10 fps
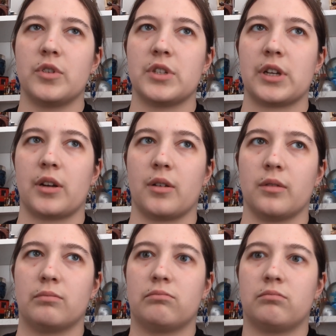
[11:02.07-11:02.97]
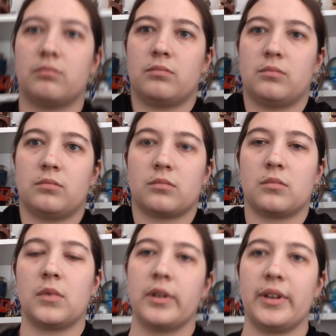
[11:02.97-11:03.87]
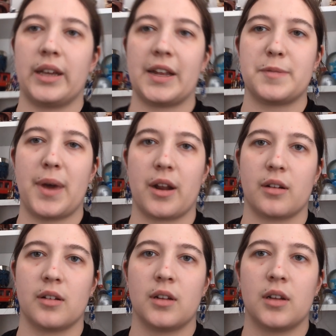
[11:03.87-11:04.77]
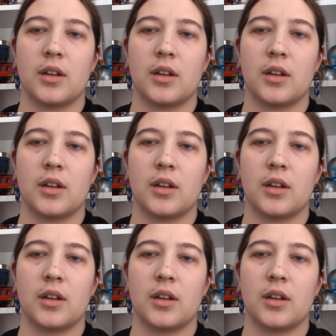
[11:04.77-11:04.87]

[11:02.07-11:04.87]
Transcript: So it gets better.